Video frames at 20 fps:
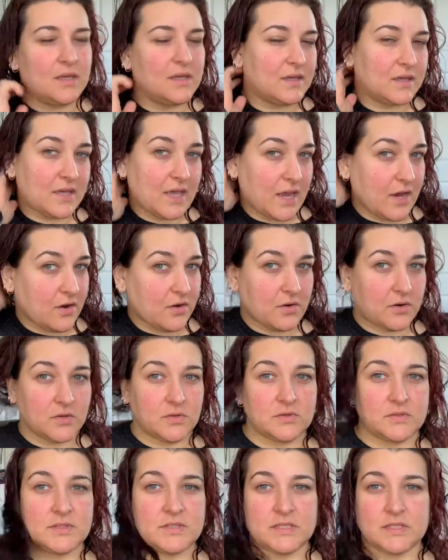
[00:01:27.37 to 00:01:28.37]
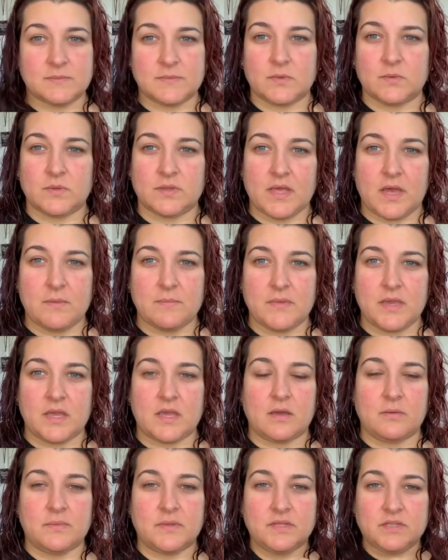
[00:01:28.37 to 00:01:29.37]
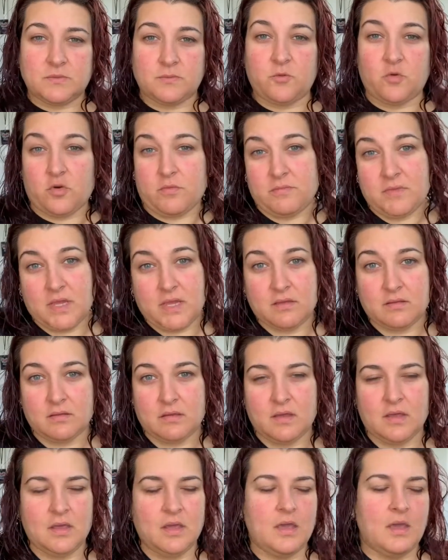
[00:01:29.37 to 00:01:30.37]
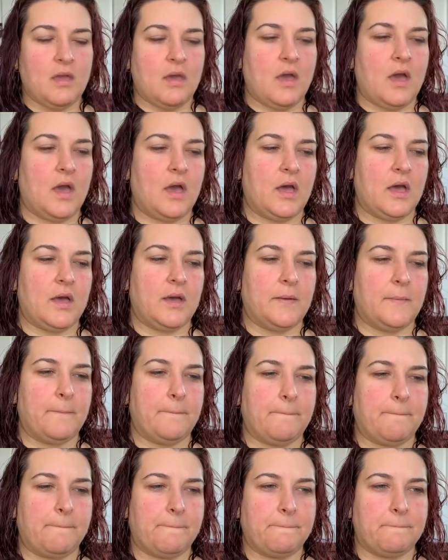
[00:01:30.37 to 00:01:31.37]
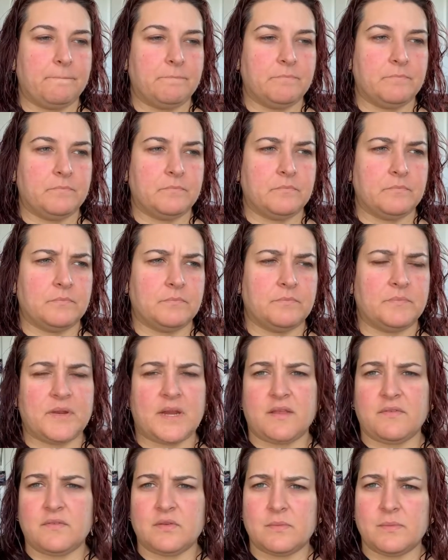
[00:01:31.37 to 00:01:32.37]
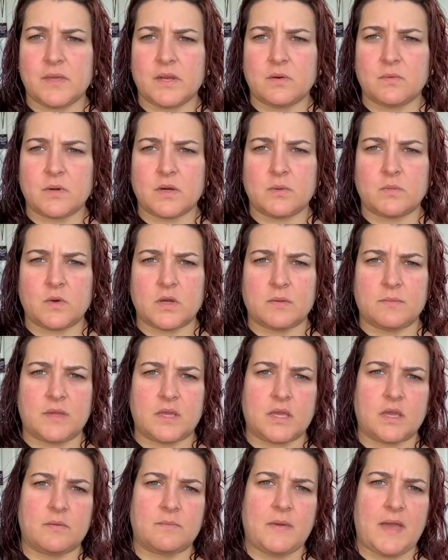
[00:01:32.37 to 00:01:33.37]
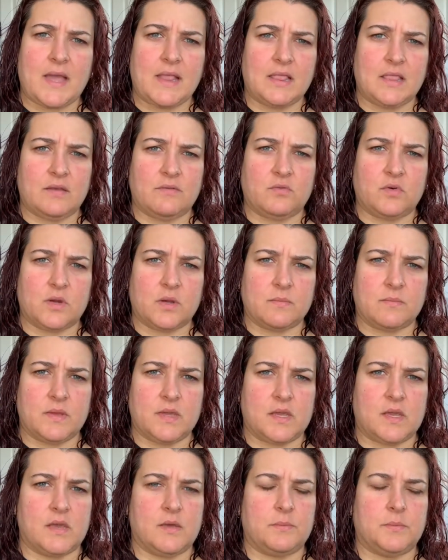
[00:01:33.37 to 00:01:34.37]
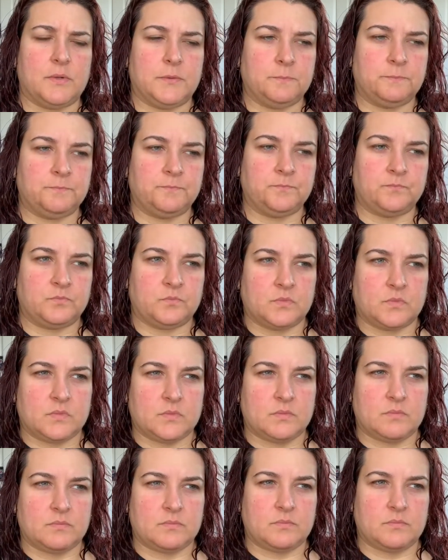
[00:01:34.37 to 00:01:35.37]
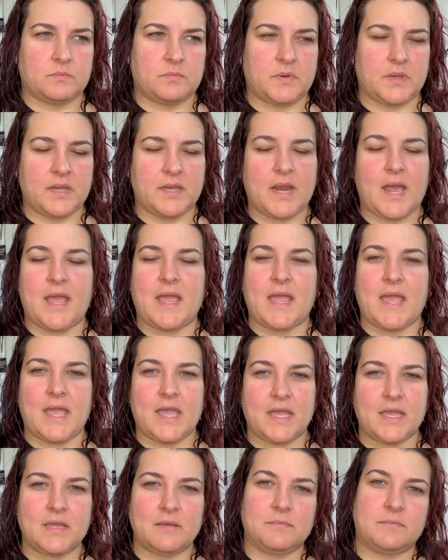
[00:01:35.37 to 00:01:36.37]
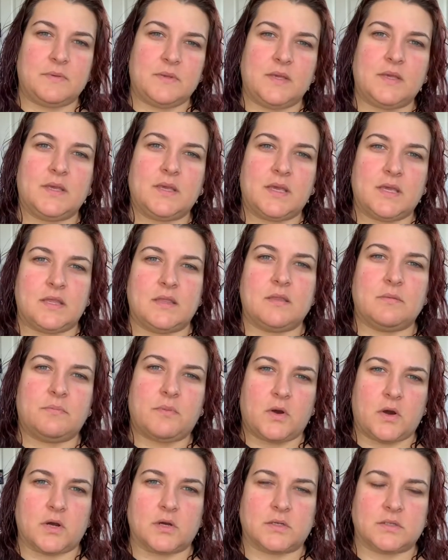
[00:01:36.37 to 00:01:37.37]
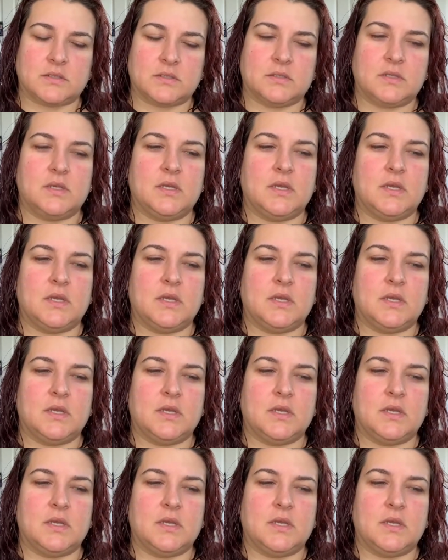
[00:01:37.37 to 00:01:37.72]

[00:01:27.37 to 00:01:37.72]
care who sees me without makeup. It's for me. But I feel better when I'm wearing makeup. I love wearing makeup, but I hate being in the parks